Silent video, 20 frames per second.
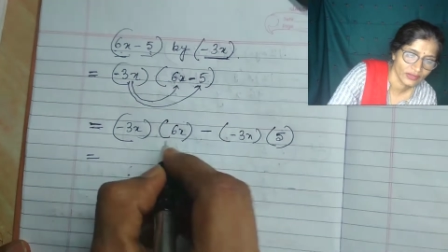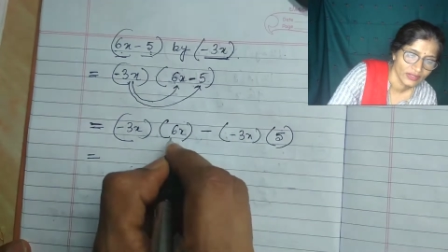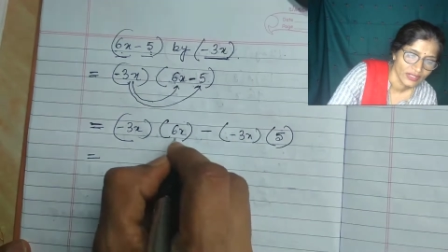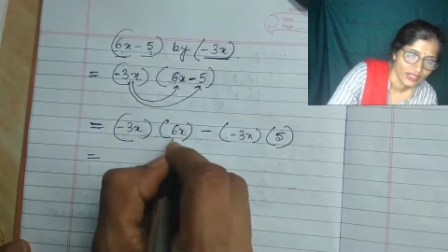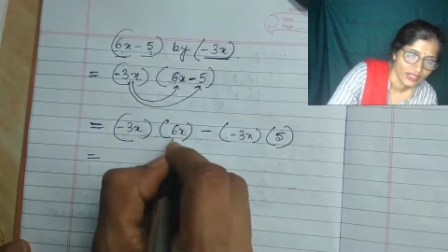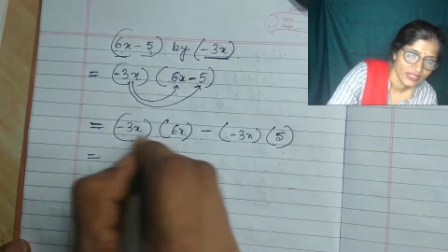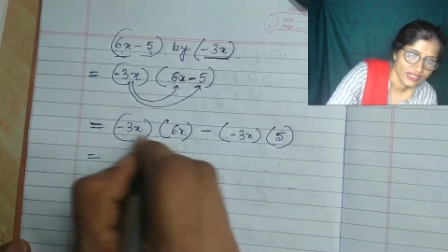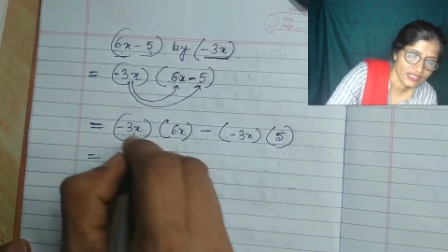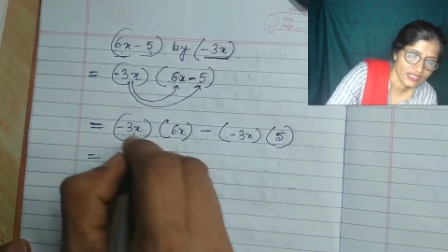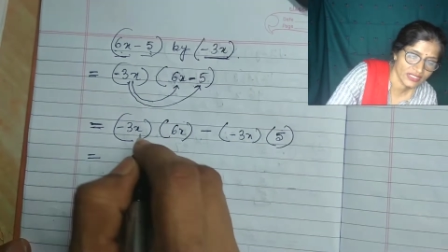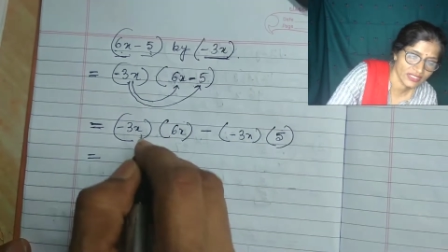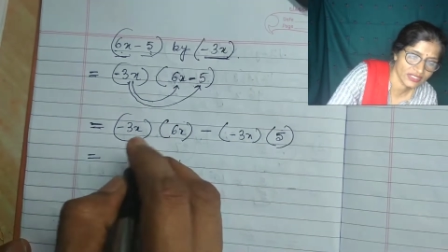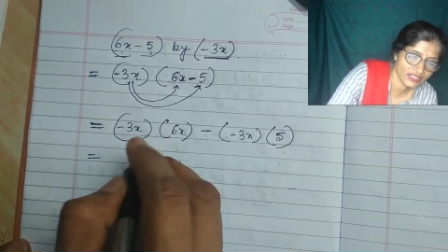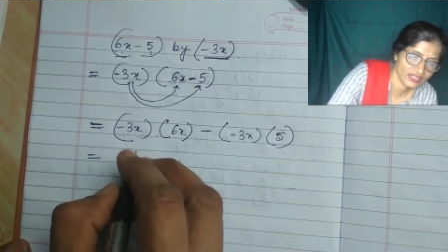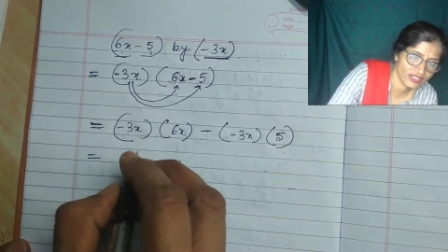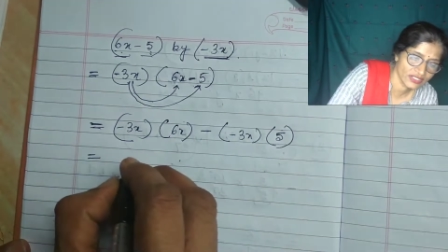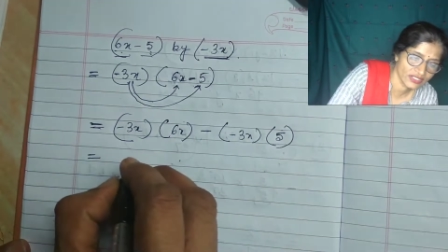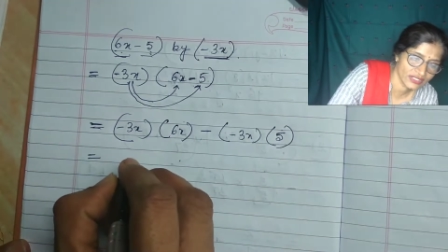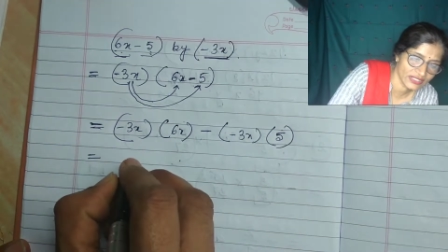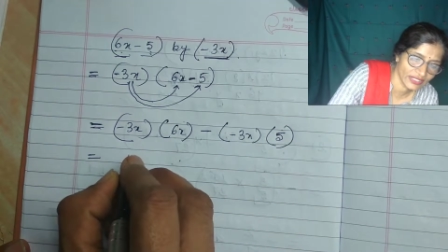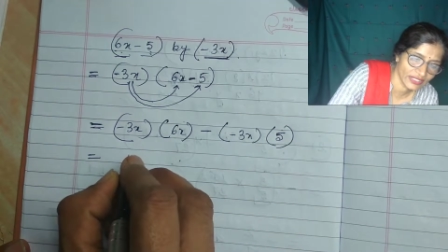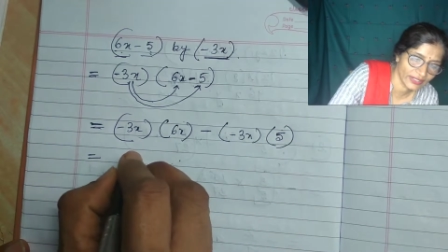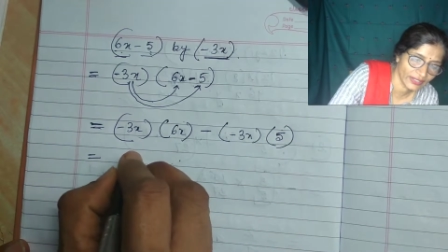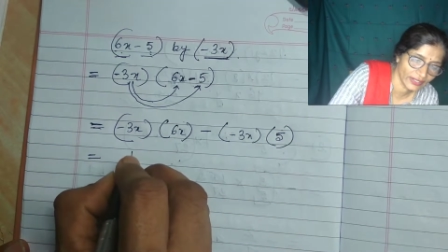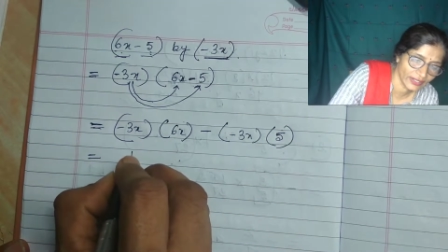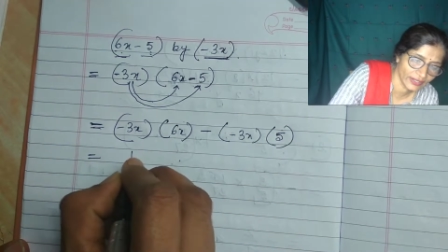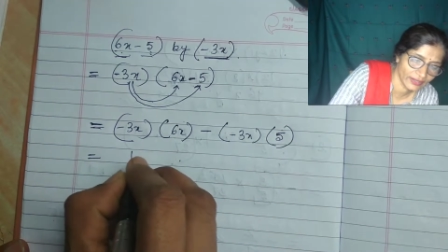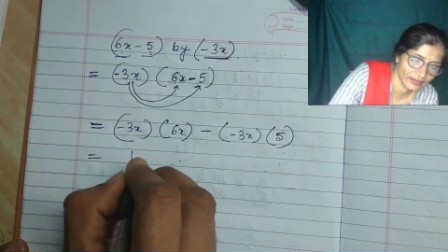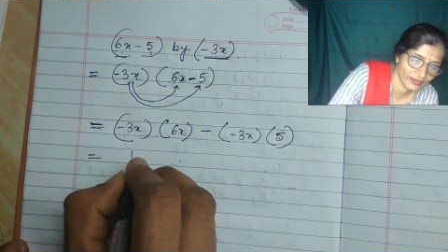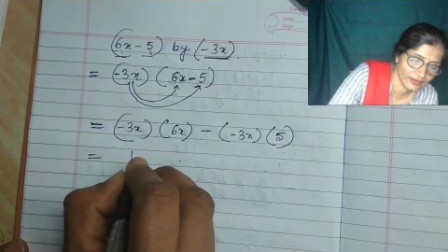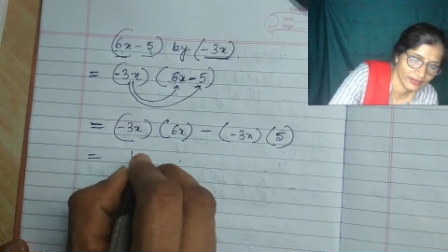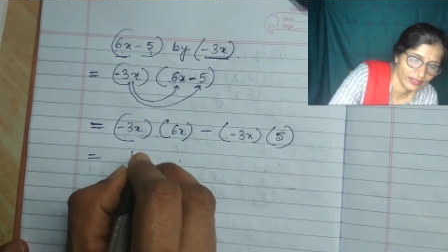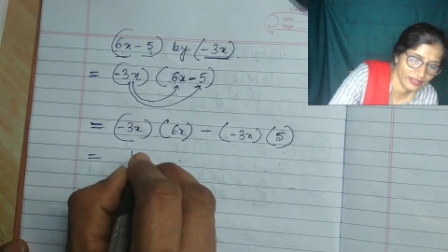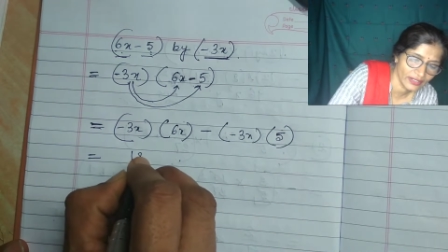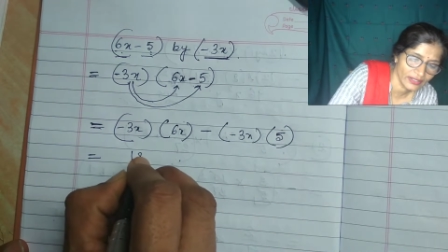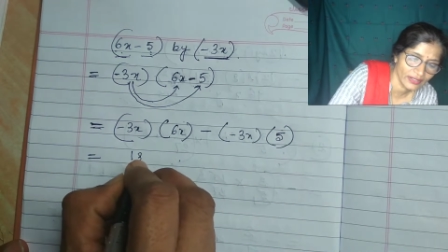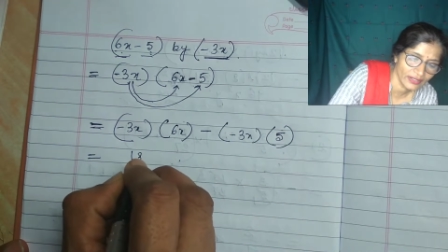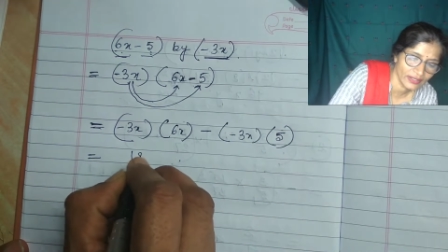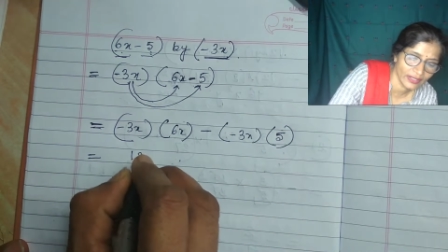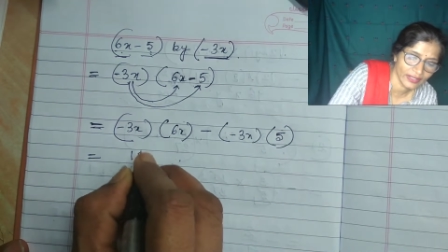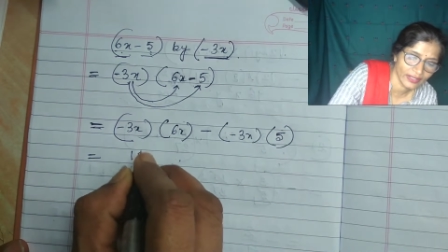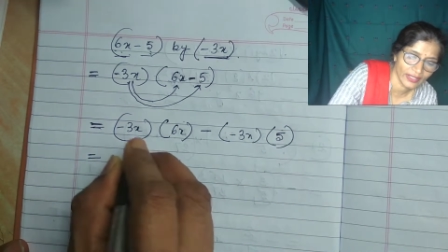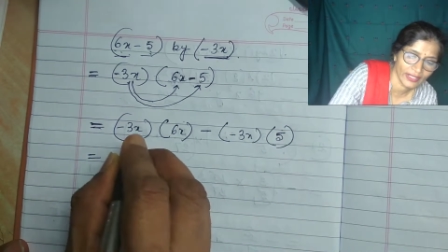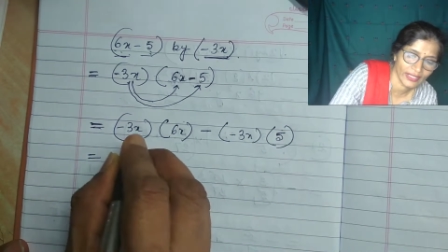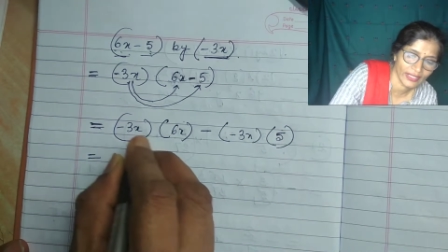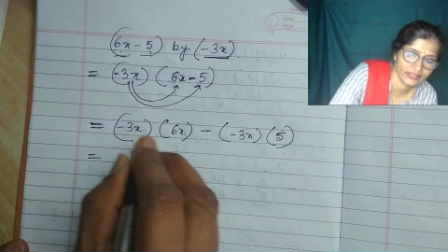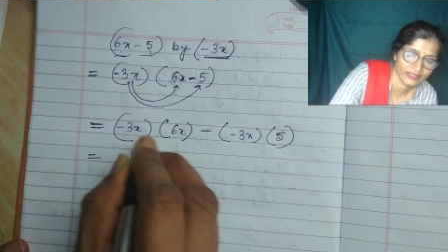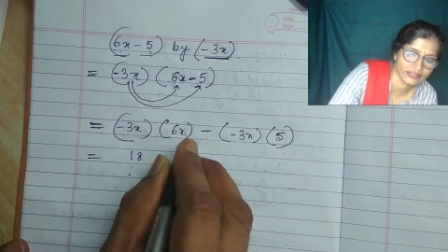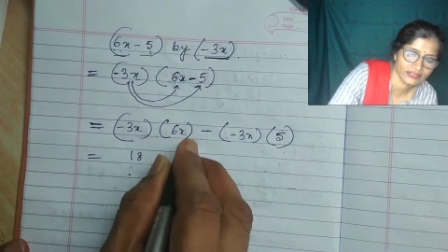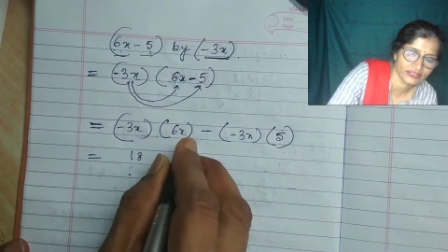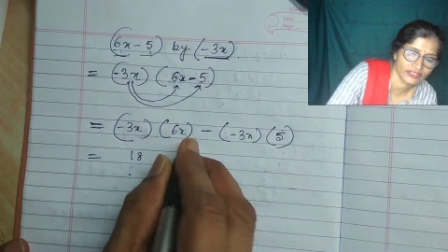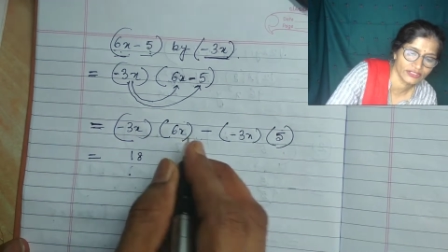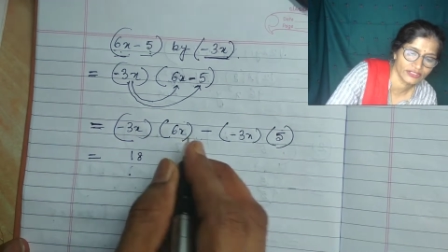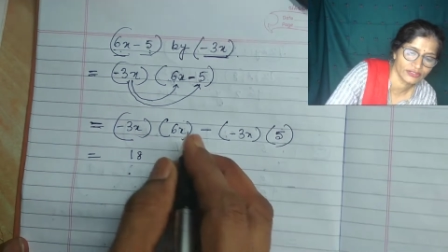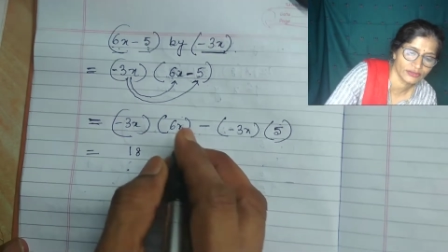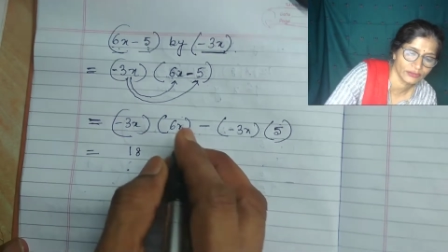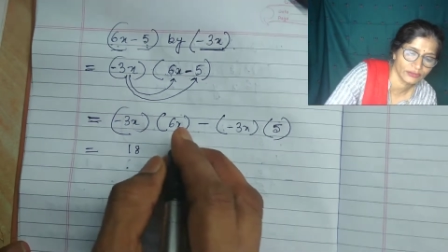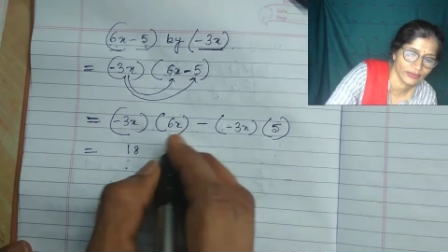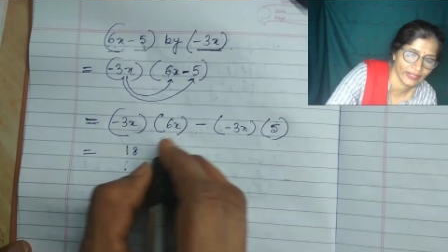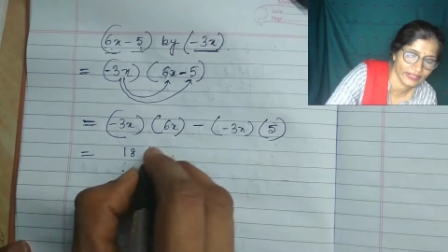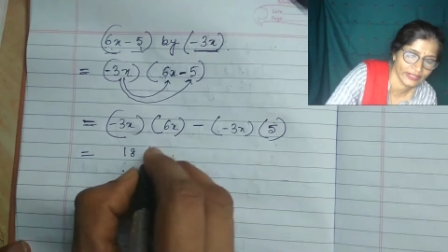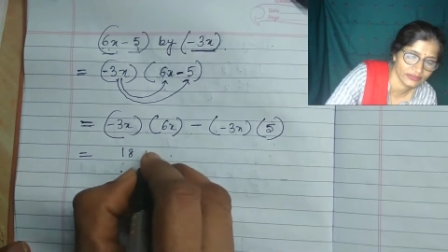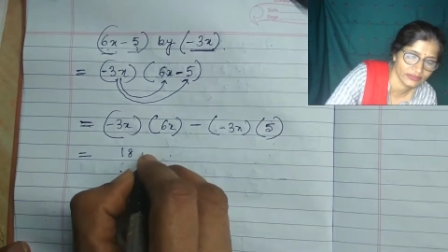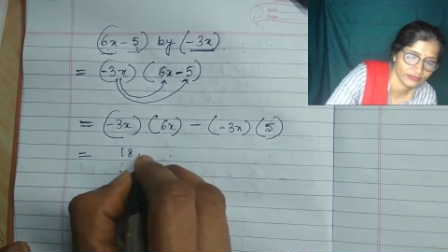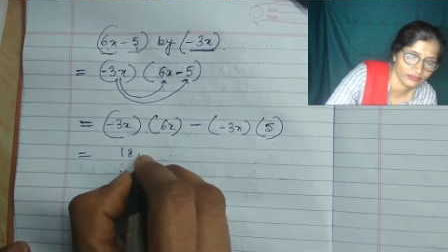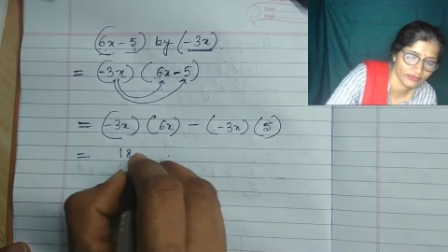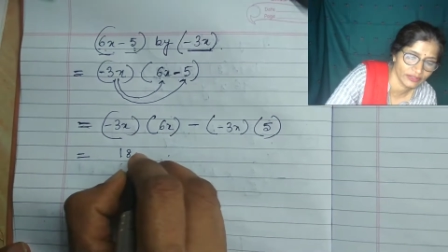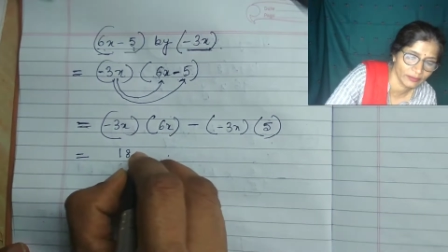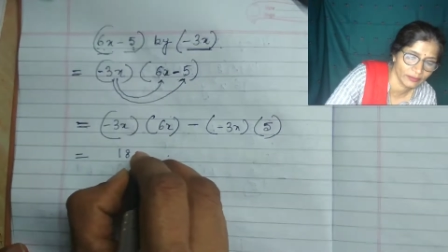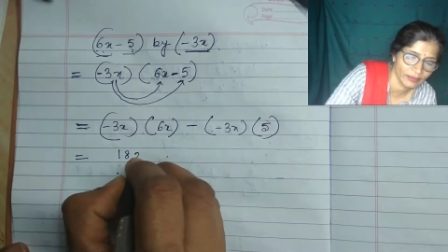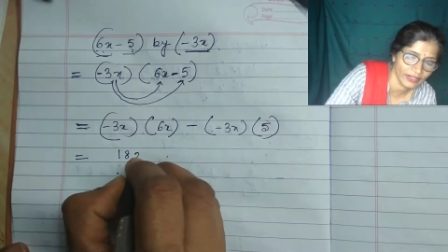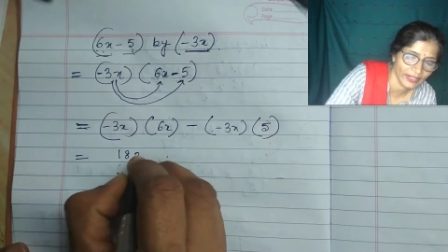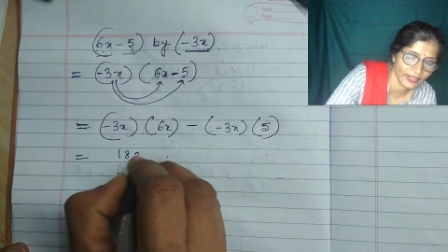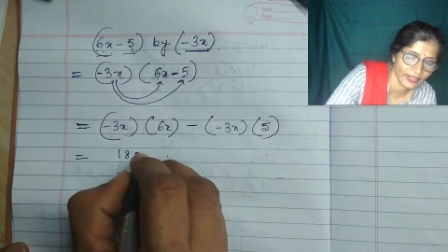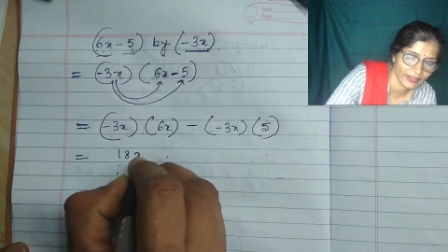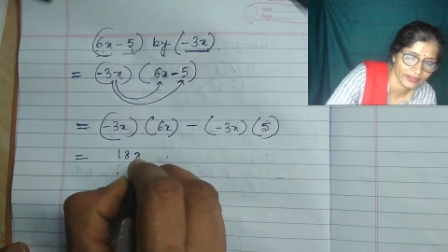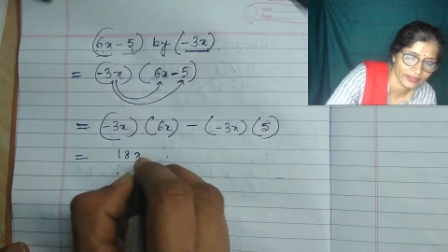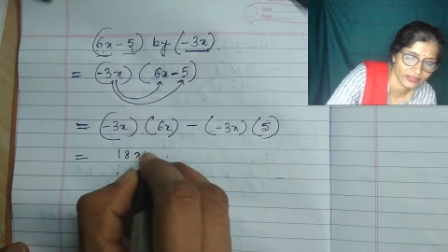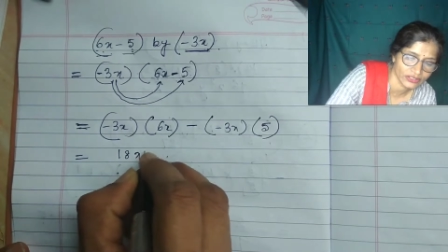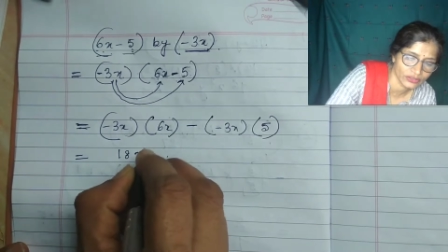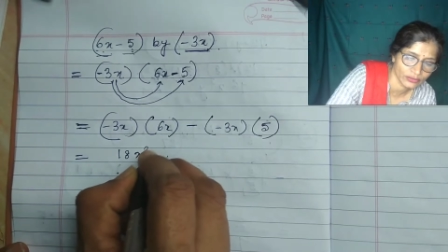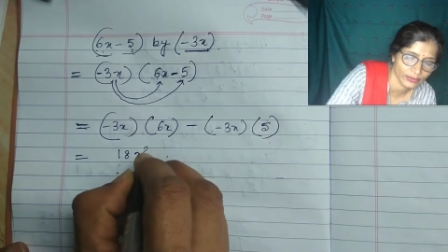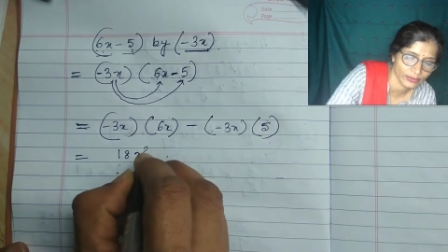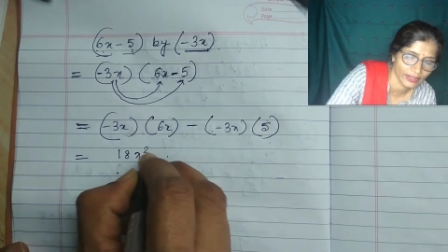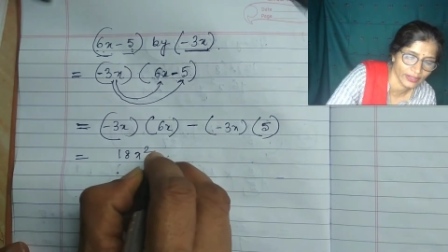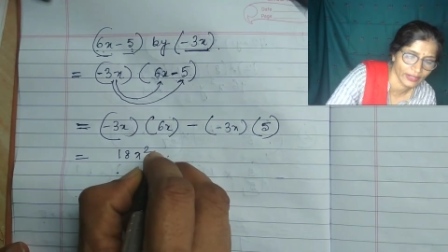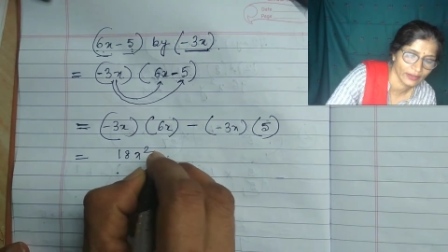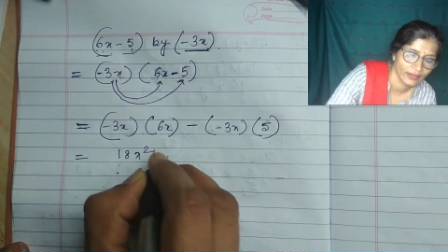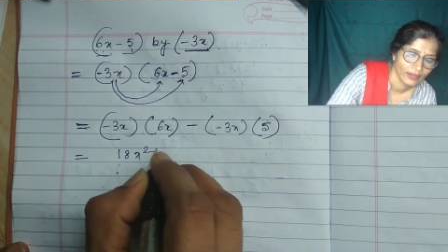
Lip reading: 6 3s are 18, x into x will be x square,